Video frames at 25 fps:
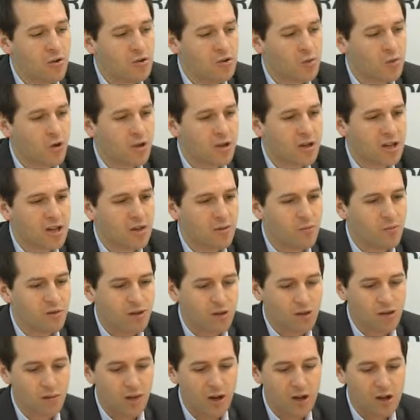working with
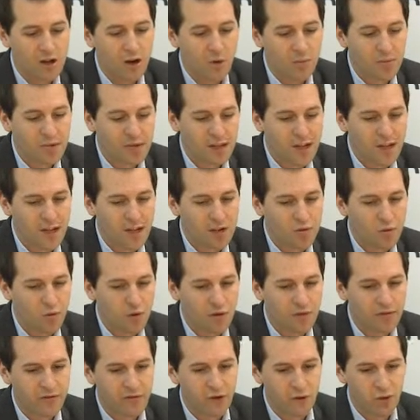a quite complicated
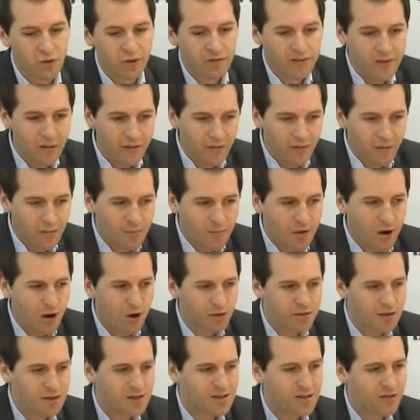workflow with different
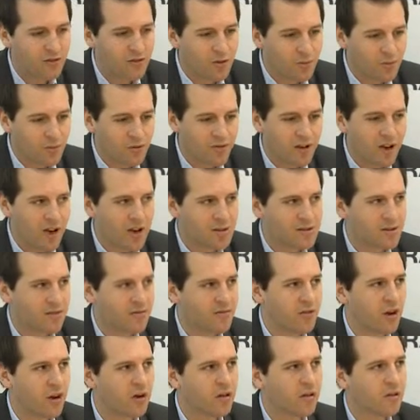parties, different providers
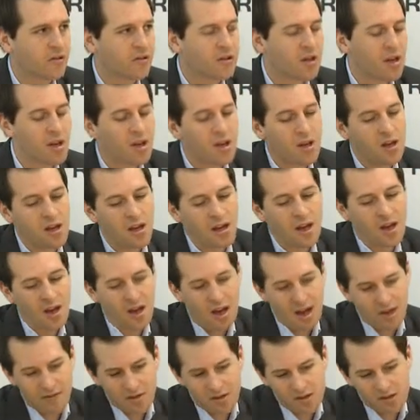involved,
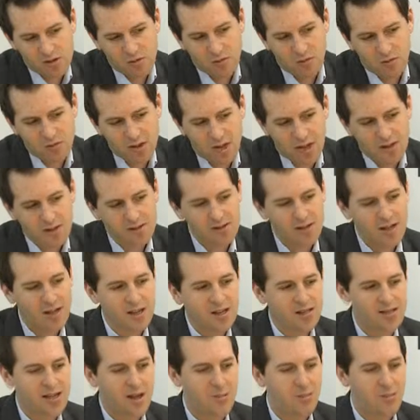having somebody else take
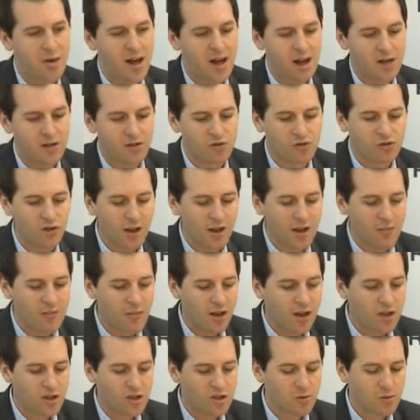a step back and try and
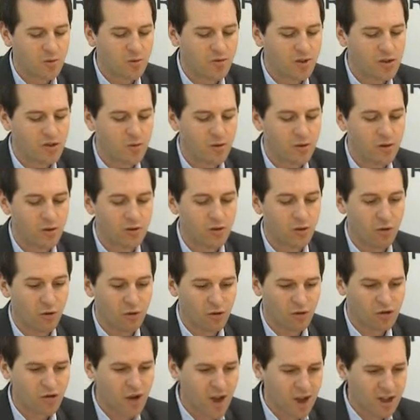manage some of this
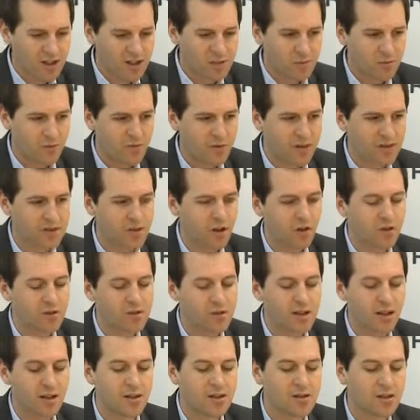workflow, track some of this
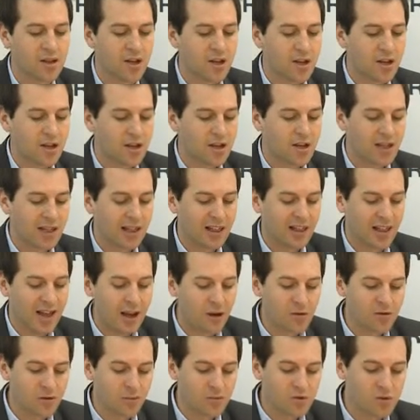content, can
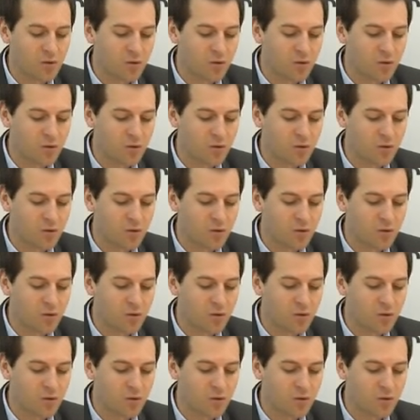allow them